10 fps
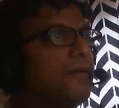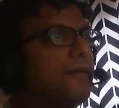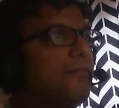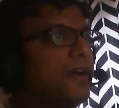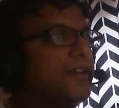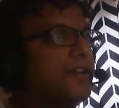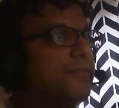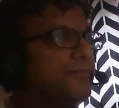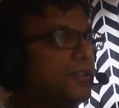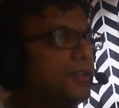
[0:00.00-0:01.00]

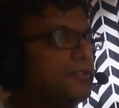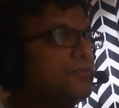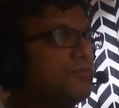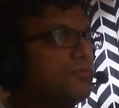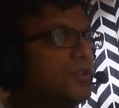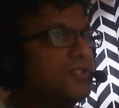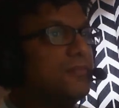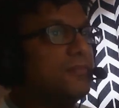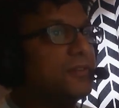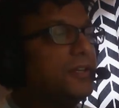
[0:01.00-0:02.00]
he was an
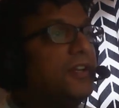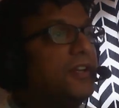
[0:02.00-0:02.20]
American.